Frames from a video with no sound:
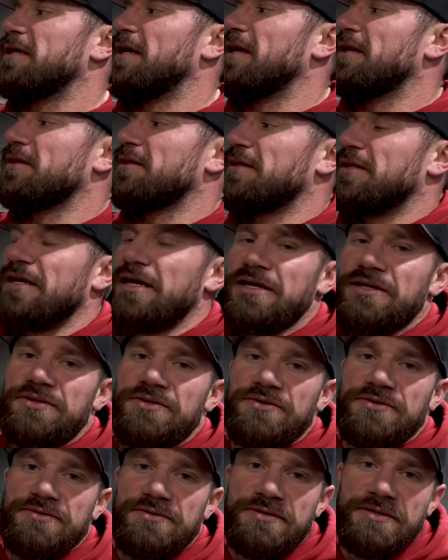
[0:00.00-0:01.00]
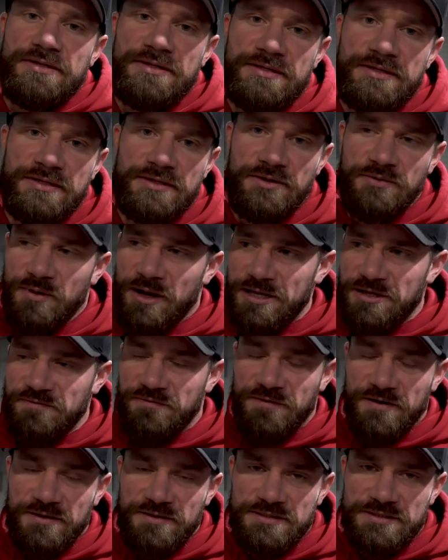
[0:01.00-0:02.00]
the end of the day, dude, why you
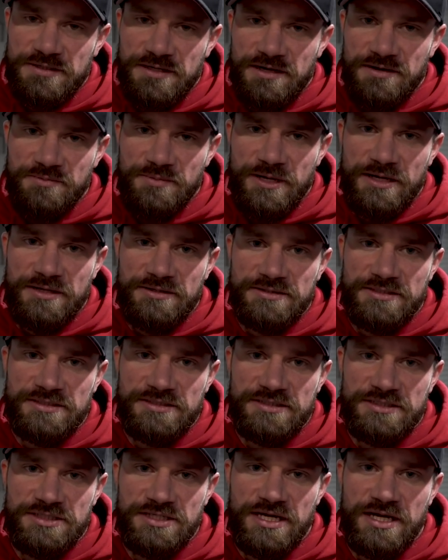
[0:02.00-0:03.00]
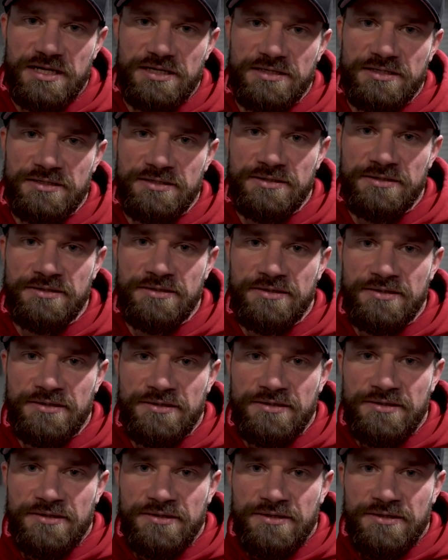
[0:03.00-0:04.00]
focused on everybody else's shit?
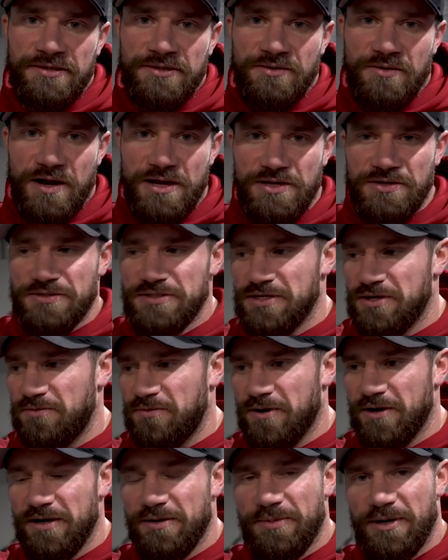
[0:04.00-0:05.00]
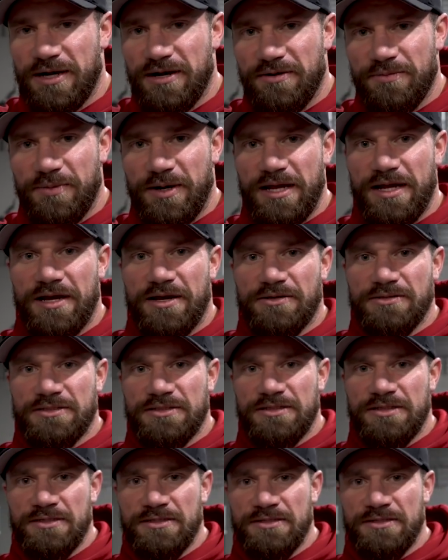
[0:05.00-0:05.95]
Why you so worried about everybody else?